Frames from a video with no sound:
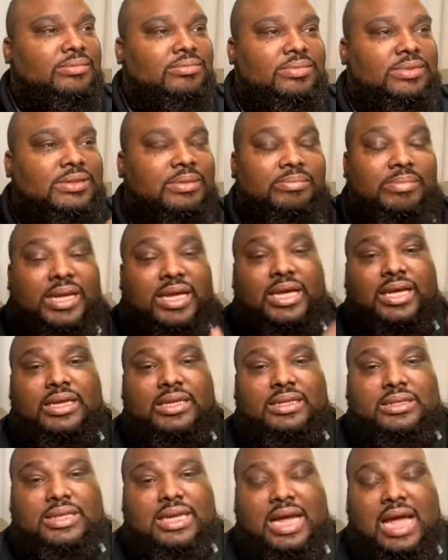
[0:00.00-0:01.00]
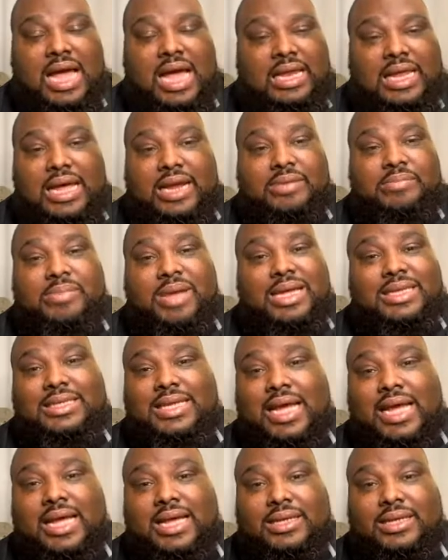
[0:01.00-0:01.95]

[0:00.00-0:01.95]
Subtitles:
to me, the highlight of my day.